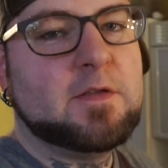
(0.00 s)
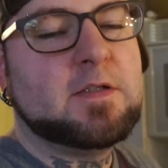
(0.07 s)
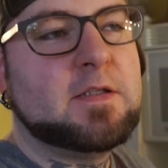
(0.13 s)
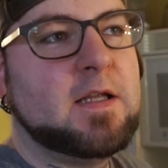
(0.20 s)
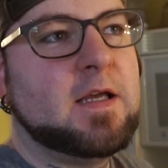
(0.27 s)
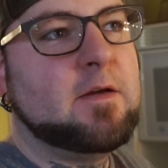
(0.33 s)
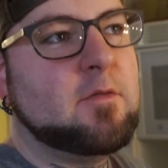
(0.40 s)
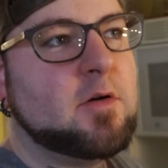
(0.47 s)
the
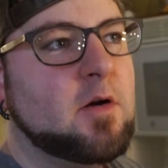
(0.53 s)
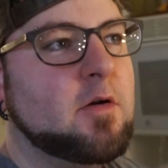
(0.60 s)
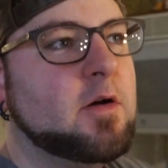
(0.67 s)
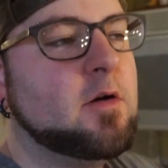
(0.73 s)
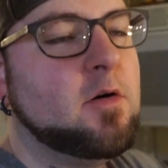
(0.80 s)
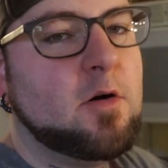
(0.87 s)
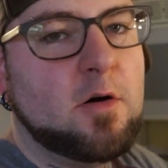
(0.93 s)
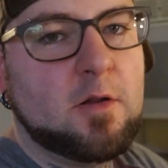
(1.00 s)
state. We're
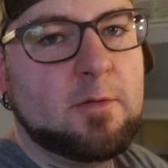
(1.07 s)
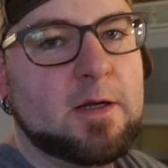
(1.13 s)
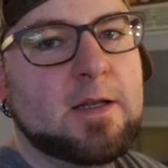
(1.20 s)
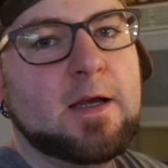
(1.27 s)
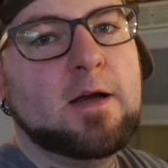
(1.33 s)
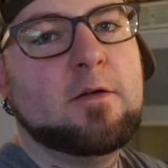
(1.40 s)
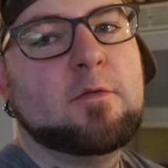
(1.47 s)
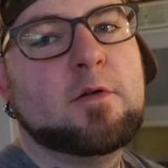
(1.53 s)
going all the way
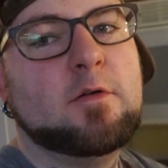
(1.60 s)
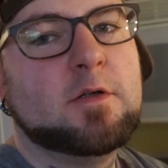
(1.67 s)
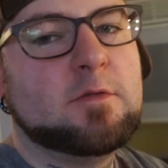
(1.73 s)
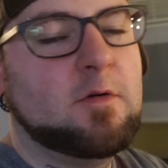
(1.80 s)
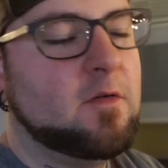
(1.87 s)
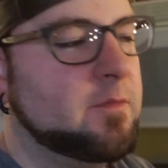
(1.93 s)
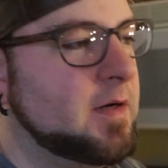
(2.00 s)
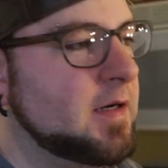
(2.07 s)
down. We're going 12